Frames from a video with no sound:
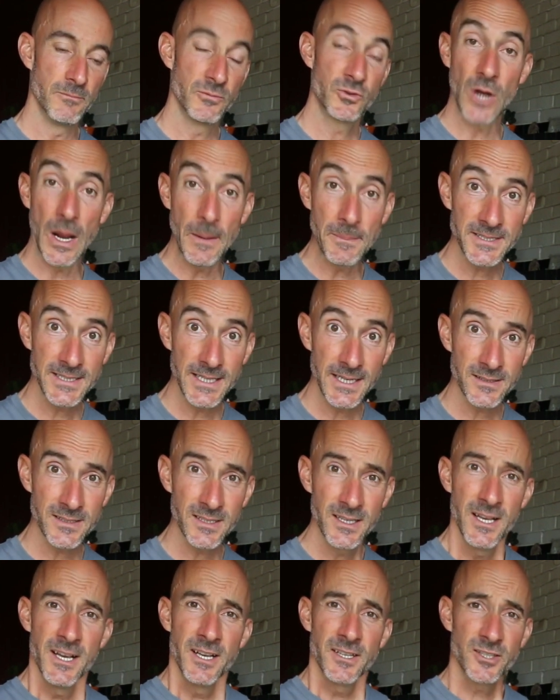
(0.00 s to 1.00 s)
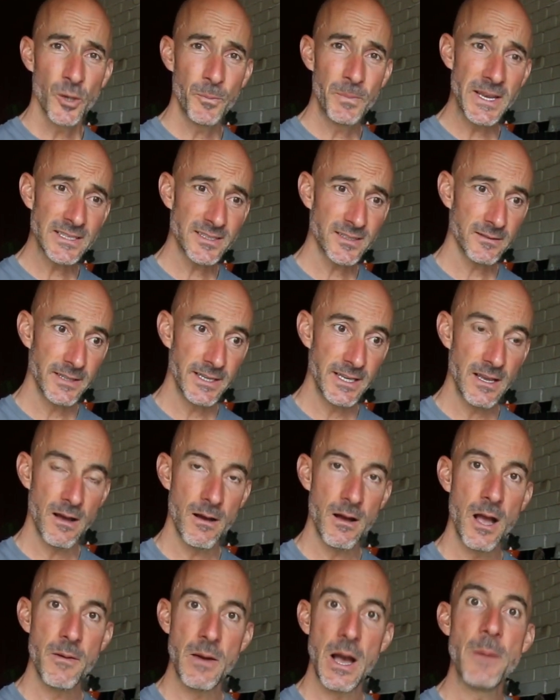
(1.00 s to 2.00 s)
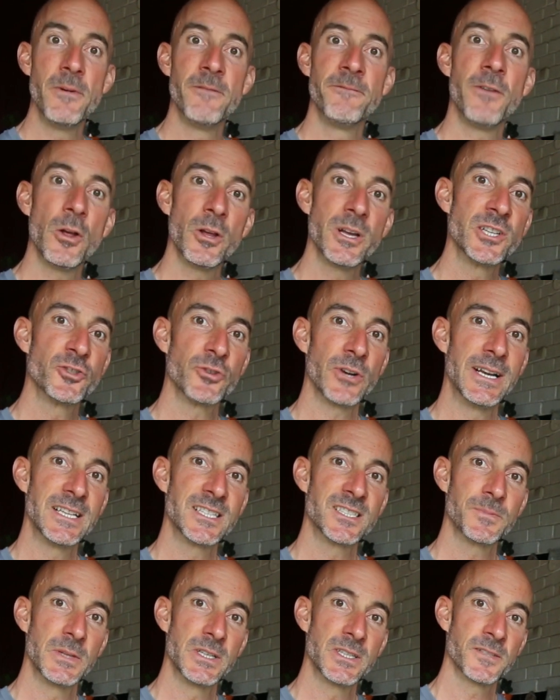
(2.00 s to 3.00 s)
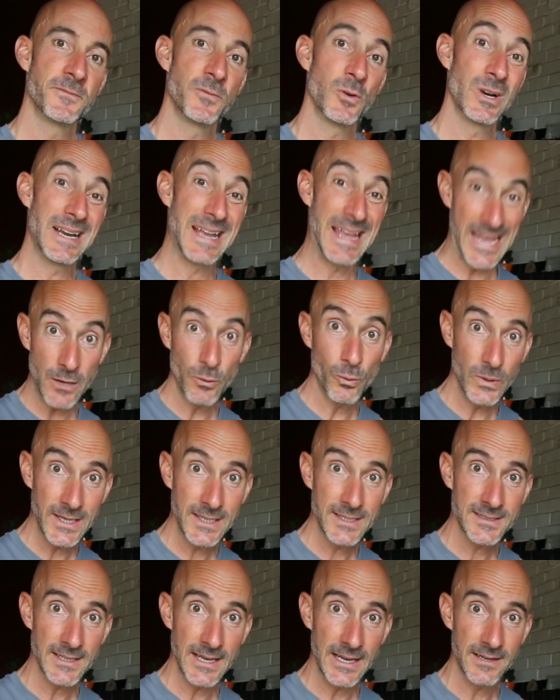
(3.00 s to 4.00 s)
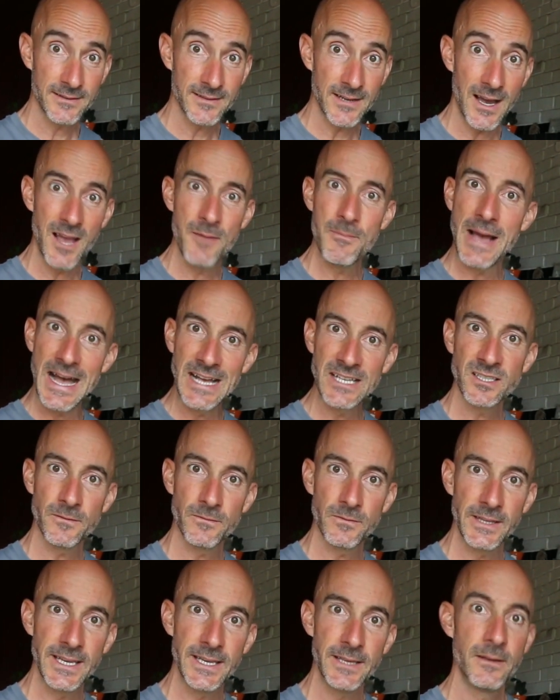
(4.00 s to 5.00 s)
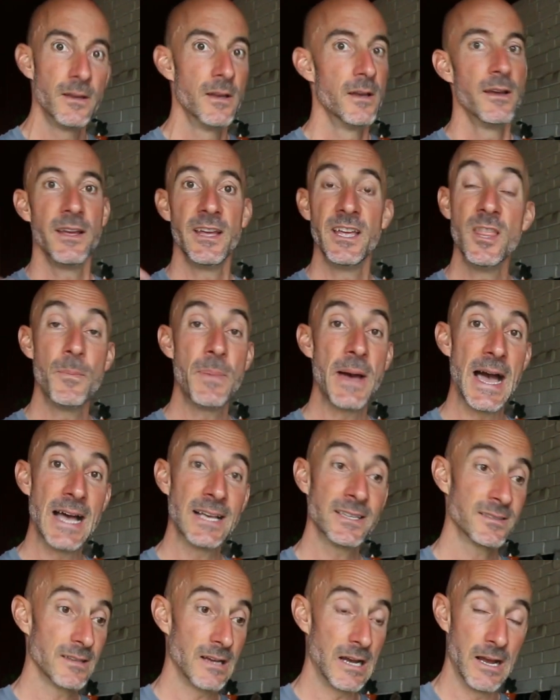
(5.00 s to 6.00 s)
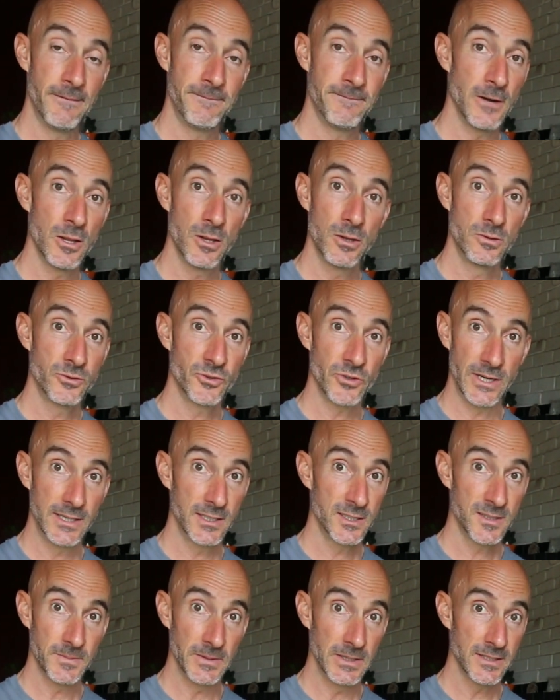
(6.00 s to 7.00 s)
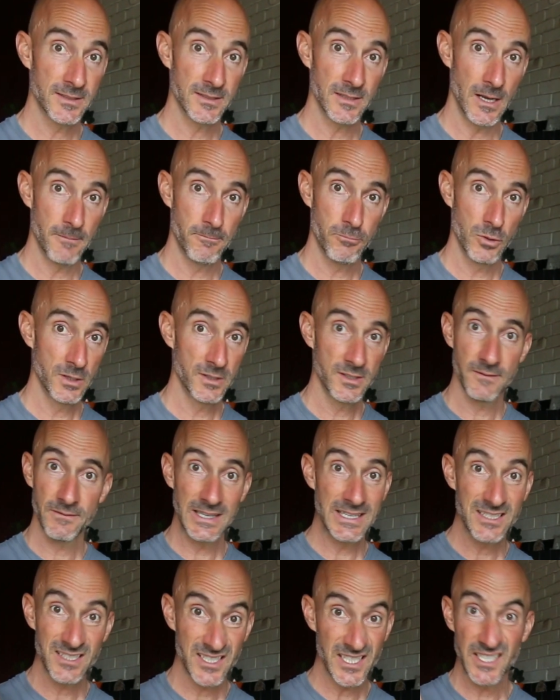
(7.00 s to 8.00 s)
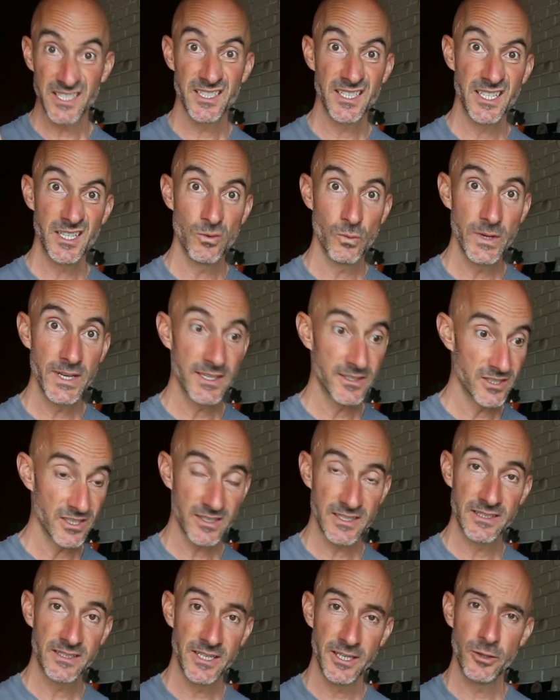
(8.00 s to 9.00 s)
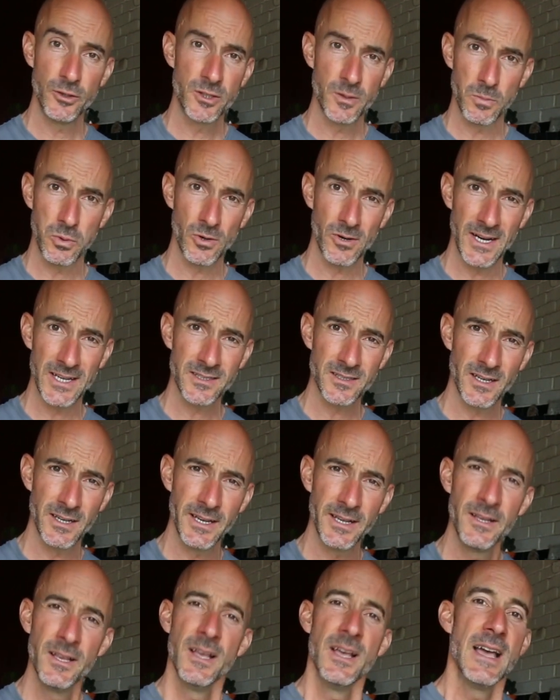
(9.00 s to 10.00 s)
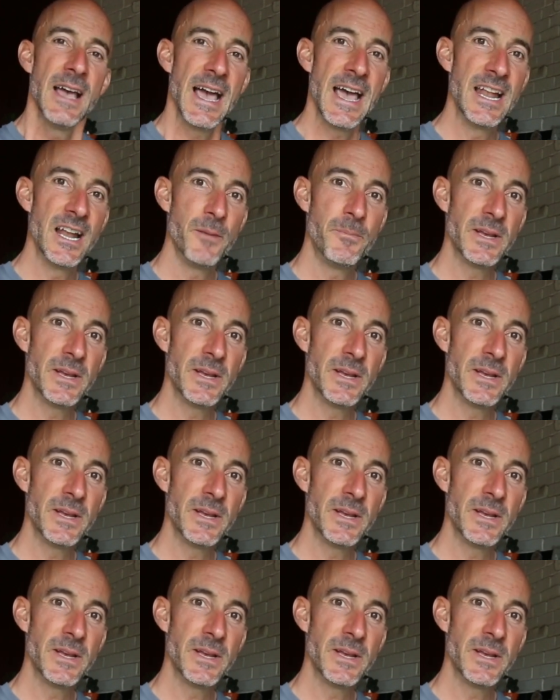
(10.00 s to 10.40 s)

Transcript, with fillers: drop sets. So basically, I've been following training splits for 8 weeks at a time as of late. In the past, I've followed training splits upwards of like 16 weeks, just continued to progress on it. And I